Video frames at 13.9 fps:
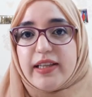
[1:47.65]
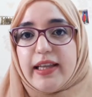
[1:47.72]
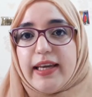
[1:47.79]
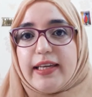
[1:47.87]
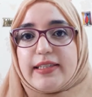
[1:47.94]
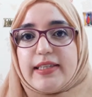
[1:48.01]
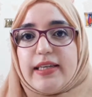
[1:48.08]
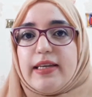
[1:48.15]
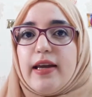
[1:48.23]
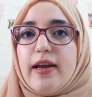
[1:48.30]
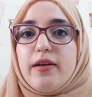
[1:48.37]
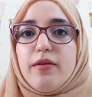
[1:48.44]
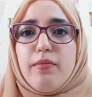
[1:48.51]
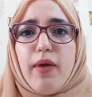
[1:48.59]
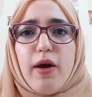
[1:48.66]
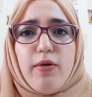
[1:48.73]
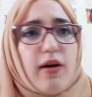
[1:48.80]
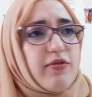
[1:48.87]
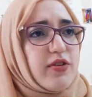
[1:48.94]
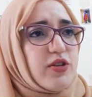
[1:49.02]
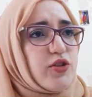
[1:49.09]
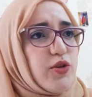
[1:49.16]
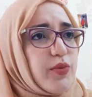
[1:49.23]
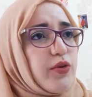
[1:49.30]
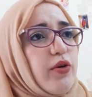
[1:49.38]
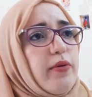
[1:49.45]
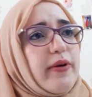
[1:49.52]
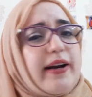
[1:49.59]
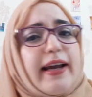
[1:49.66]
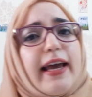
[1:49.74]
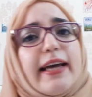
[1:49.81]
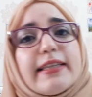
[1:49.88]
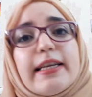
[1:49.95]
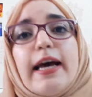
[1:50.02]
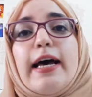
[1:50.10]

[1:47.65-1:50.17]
Legacy and My Wife is Superwoman, I guess.